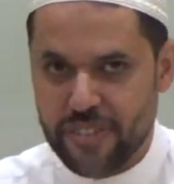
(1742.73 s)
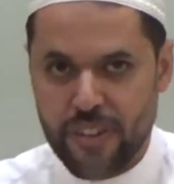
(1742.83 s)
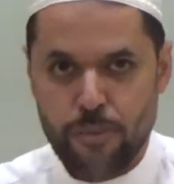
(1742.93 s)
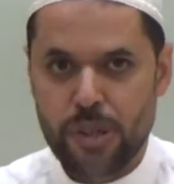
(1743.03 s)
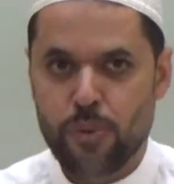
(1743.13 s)

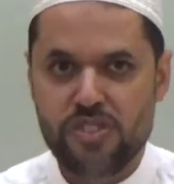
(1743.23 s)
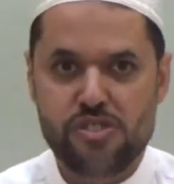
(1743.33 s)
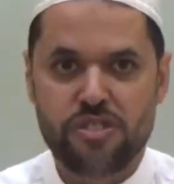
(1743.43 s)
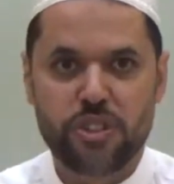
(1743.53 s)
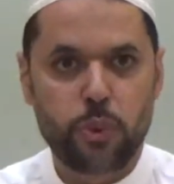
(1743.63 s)
Nobody wants
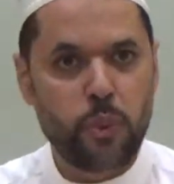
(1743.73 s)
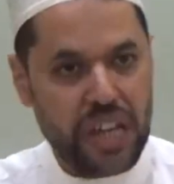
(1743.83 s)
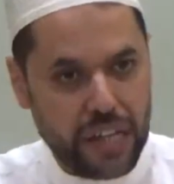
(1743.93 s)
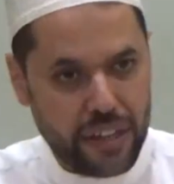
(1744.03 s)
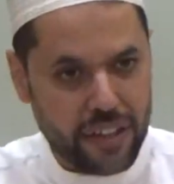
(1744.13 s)
to look
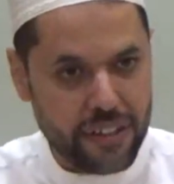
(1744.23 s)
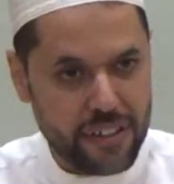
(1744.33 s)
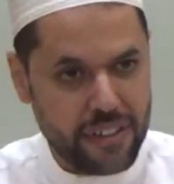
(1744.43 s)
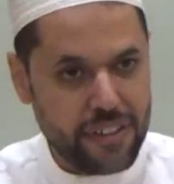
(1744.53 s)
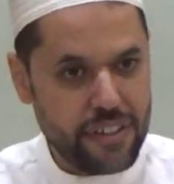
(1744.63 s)
weak.
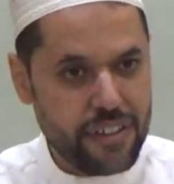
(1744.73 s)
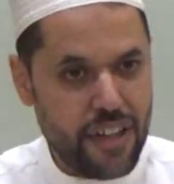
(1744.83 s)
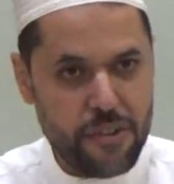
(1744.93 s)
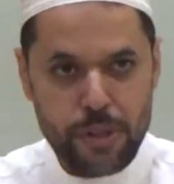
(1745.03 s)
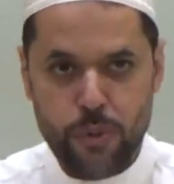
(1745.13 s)

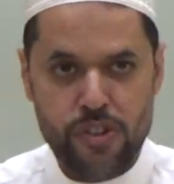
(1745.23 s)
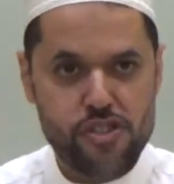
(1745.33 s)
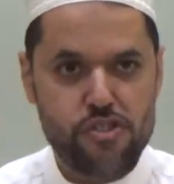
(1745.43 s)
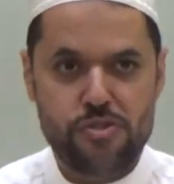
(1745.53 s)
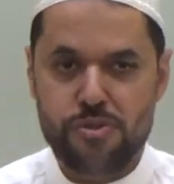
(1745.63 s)
Everybody
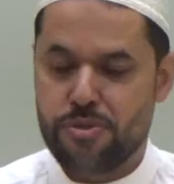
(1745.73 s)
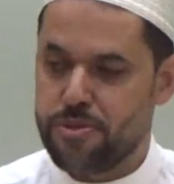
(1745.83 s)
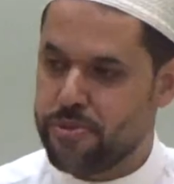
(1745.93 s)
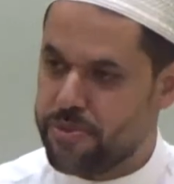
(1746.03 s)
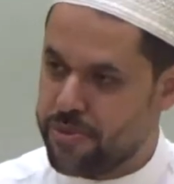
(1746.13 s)
wants to
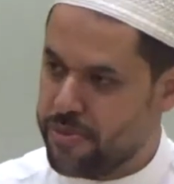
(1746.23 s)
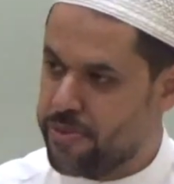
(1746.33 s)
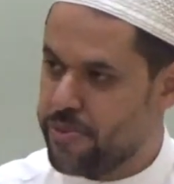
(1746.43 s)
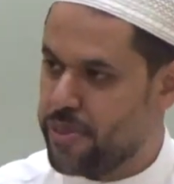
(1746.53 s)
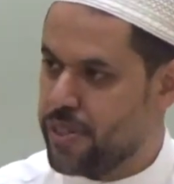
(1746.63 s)

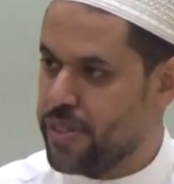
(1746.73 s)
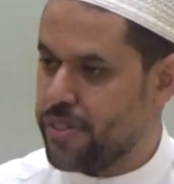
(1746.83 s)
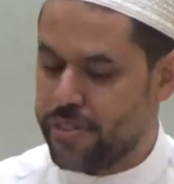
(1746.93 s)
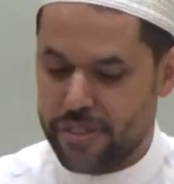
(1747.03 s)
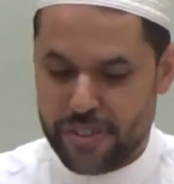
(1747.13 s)

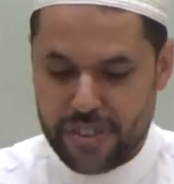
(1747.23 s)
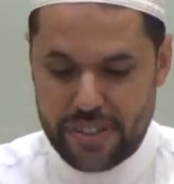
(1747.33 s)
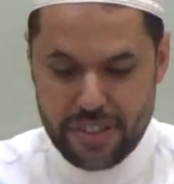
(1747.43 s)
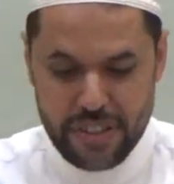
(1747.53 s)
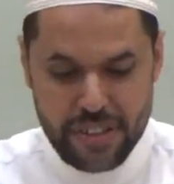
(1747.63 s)
look
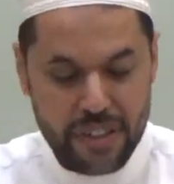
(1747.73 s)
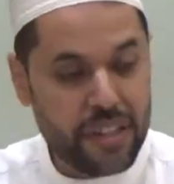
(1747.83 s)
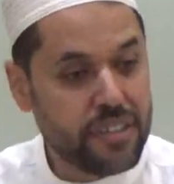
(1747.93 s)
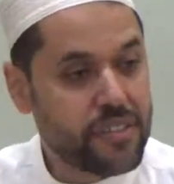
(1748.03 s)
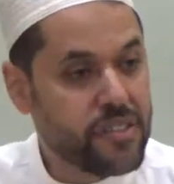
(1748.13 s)

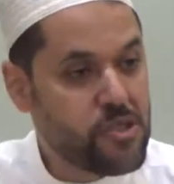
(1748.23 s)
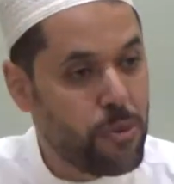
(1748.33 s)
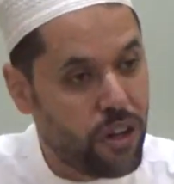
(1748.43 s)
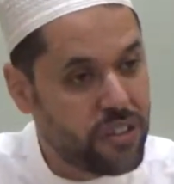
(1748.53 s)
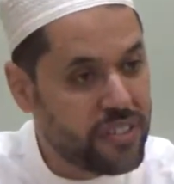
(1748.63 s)
like
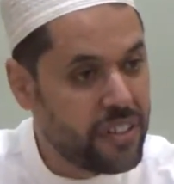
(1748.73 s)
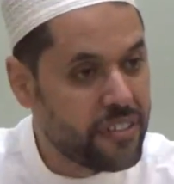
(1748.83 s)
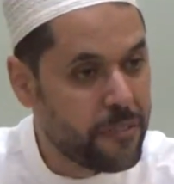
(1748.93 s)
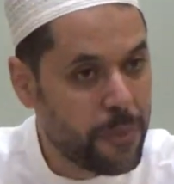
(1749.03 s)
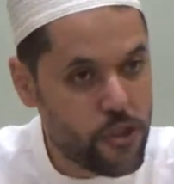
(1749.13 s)
smart and
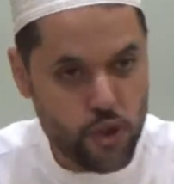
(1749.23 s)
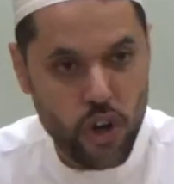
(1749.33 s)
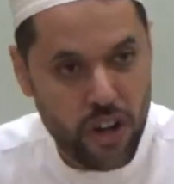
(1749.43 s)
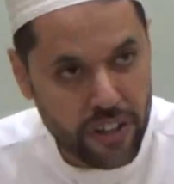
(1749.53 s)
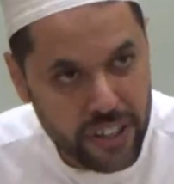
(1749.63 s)

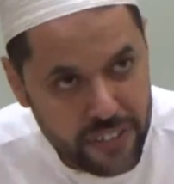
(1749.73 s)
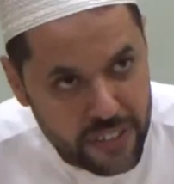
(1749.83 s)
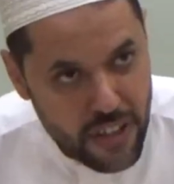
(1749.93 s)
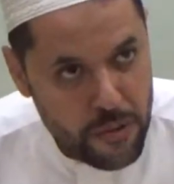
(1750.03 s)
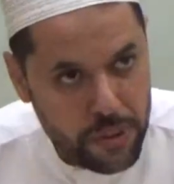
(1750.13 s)
strong,
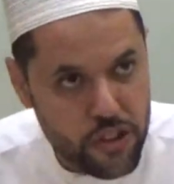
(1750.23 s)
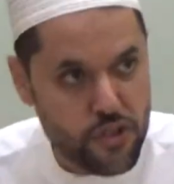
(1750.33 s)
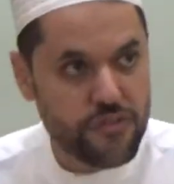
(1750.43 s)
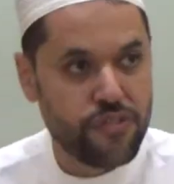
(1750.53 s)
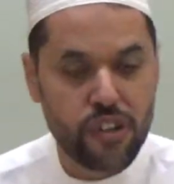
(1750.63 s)
and everybody
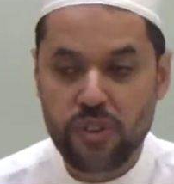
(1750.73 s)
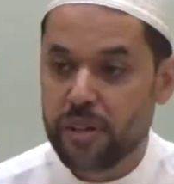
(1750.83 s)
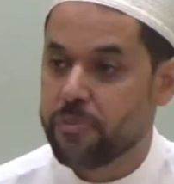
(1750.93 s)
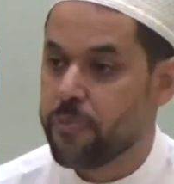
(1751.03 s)
should follow him.